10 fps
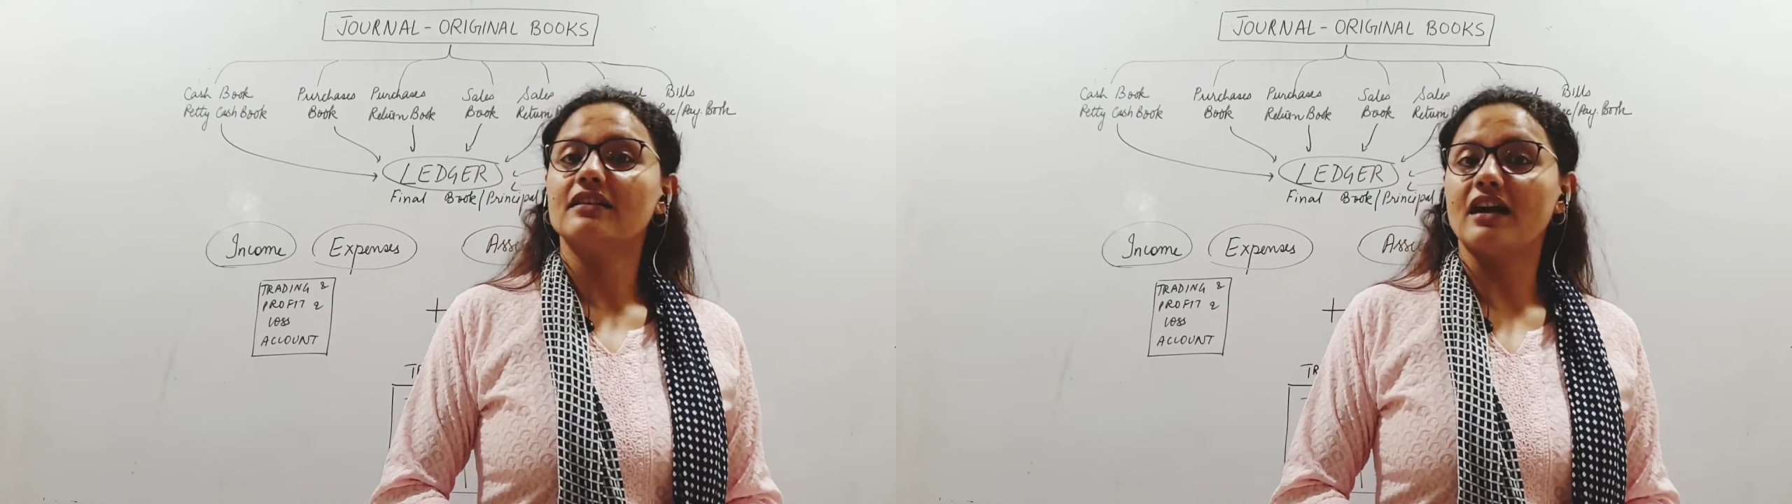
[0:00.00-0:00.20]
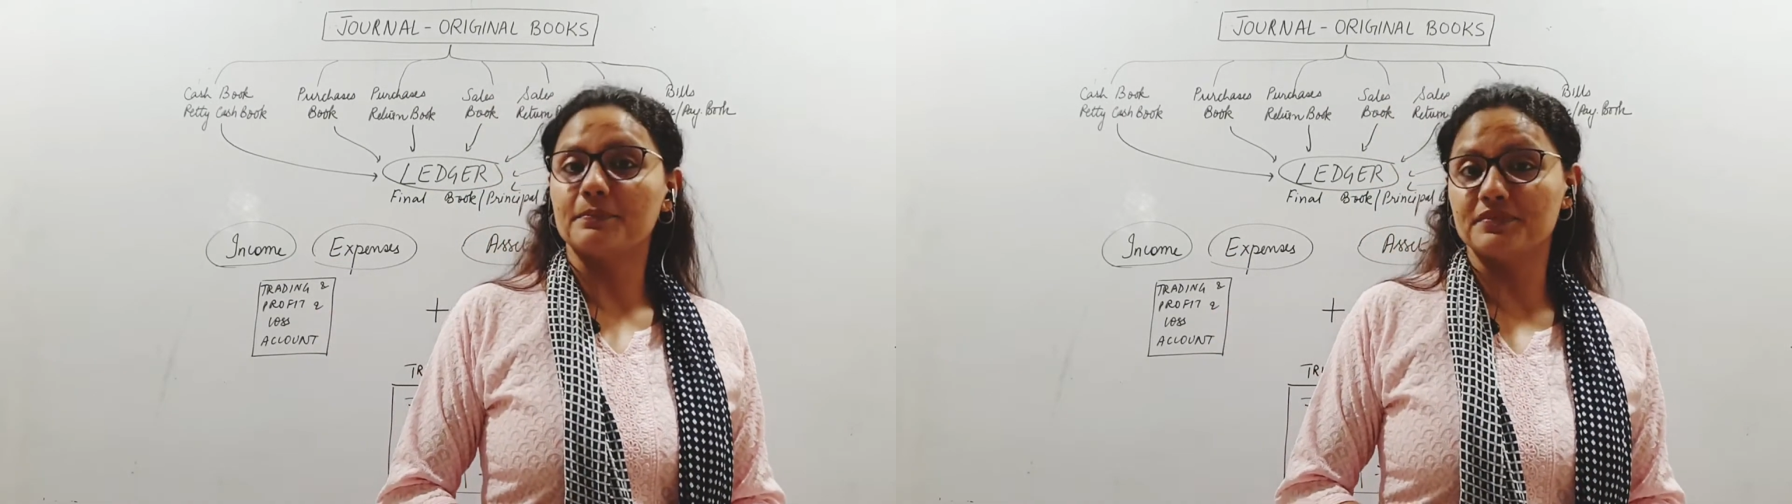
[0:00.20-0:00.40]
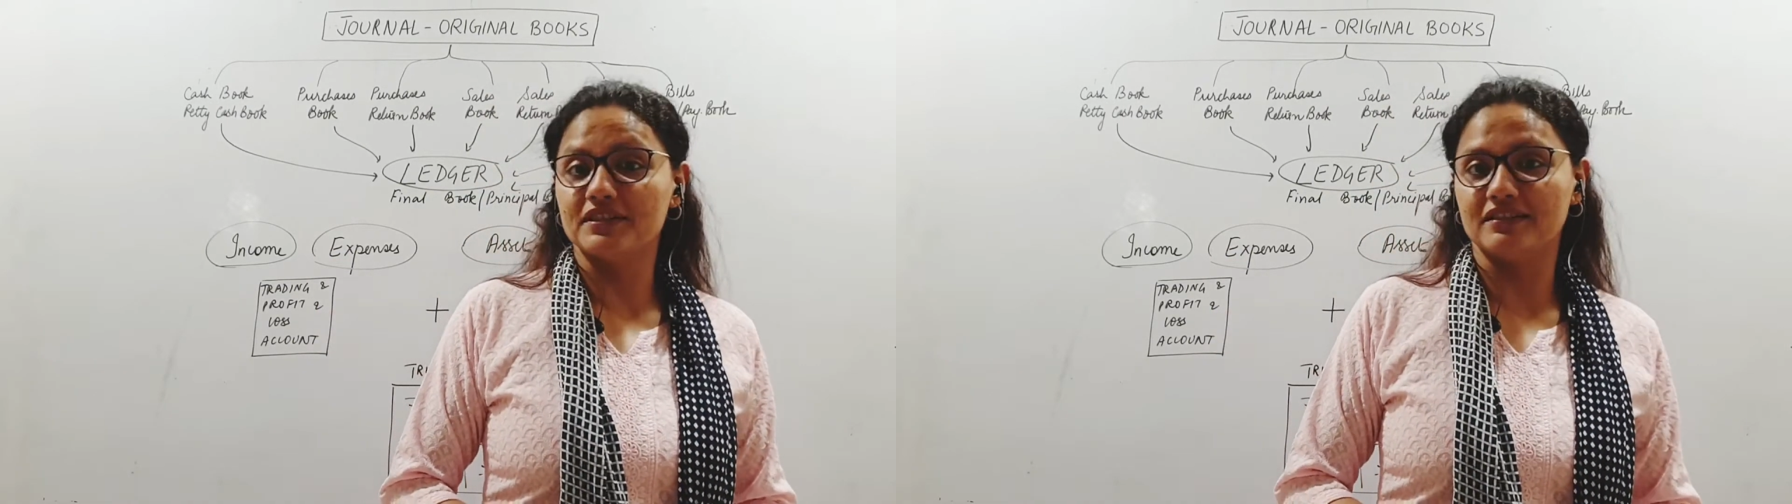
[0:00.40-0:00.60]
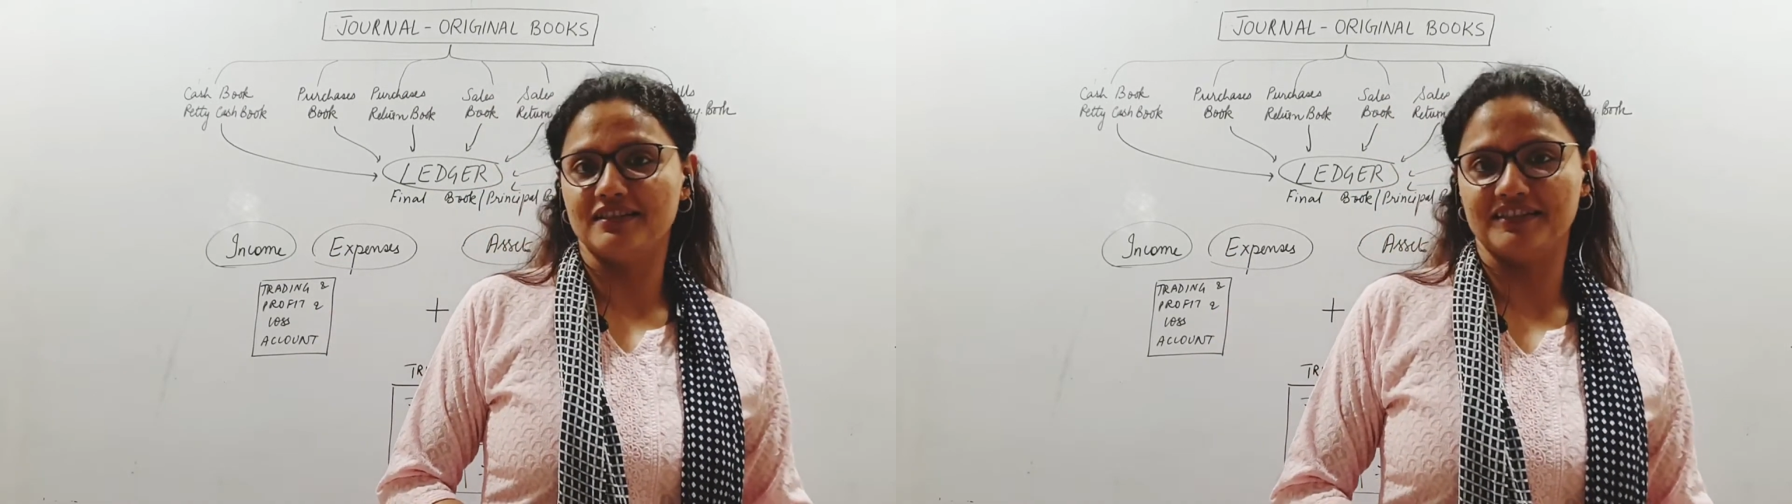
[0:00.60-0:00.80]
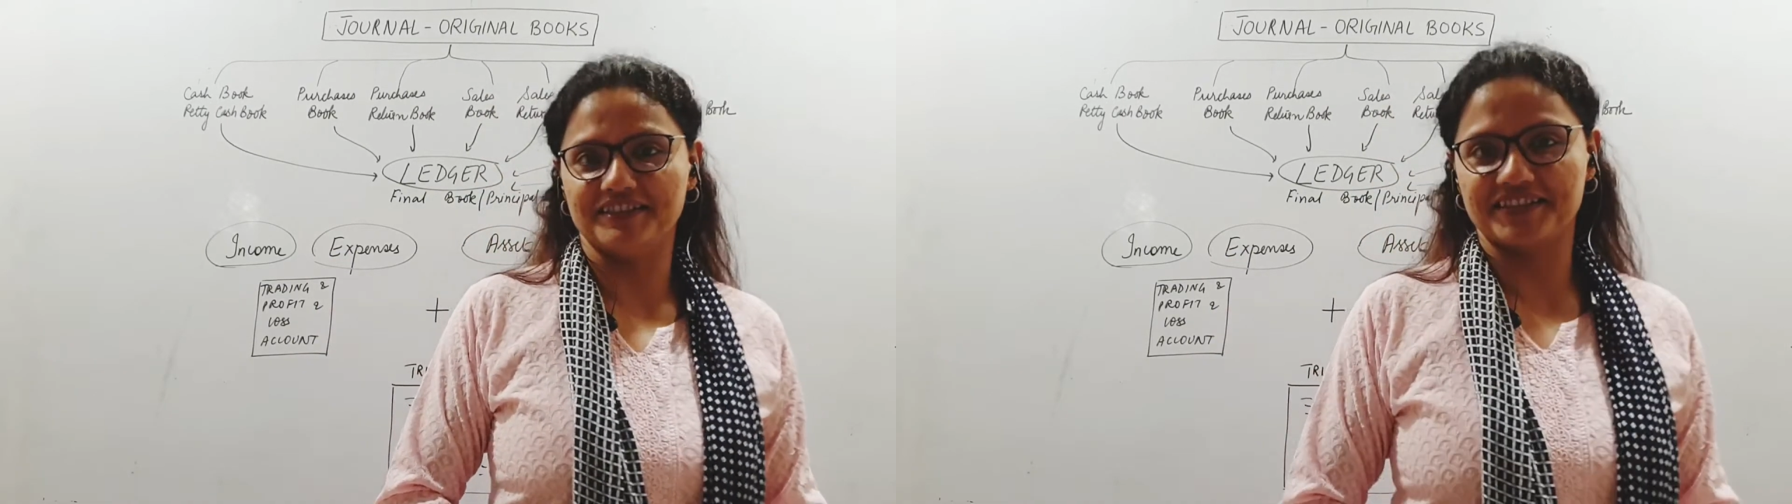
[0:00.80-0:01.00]
up till
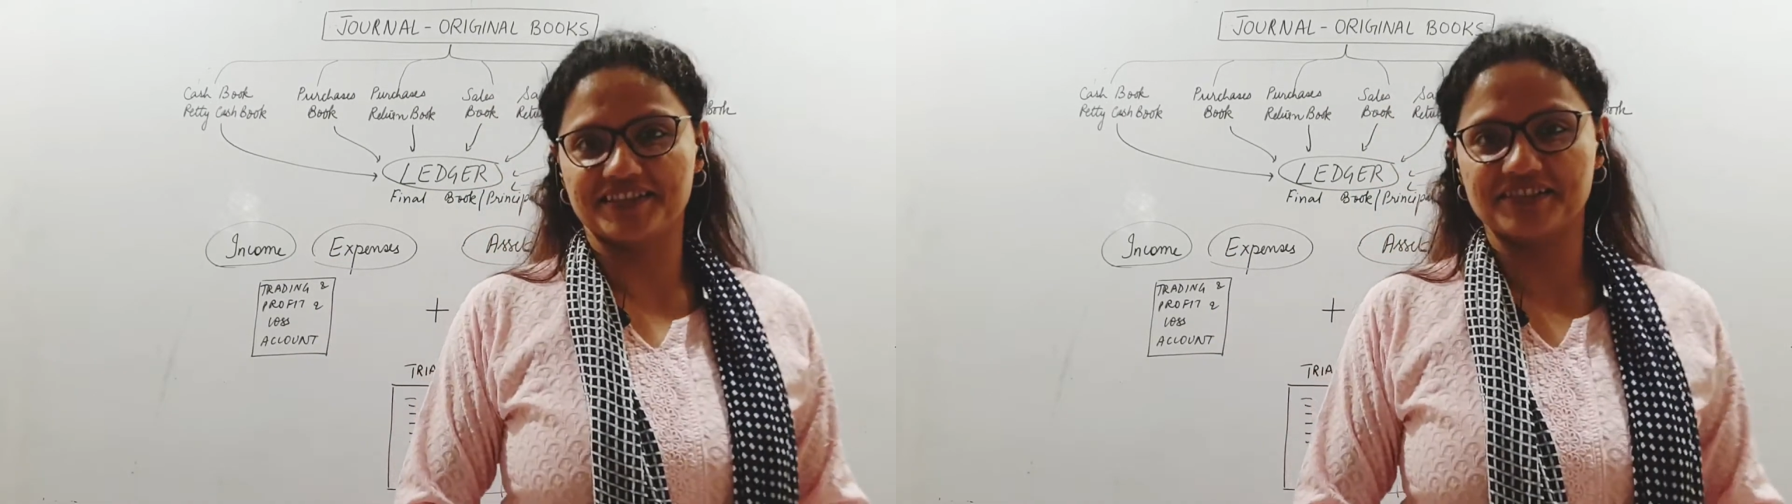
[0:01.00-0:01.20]
here.